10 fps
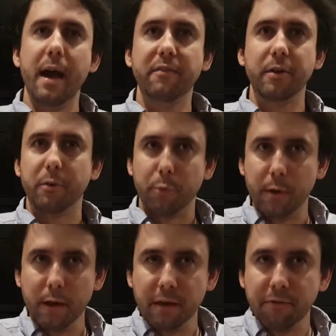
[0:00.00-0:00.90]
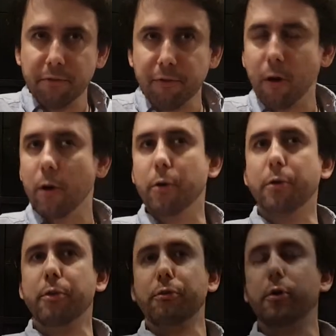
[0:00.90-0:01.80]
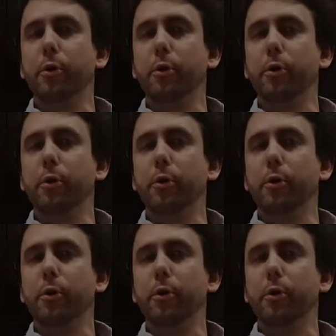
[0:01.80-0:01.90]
haven't really followed